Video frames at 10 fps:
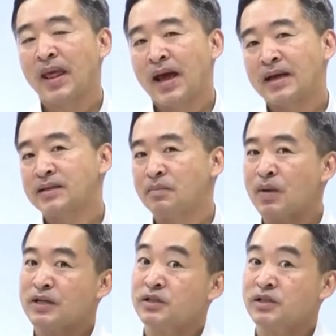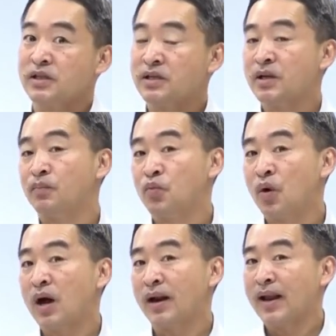As I mentioned in tip
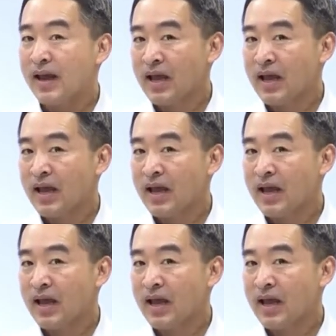1,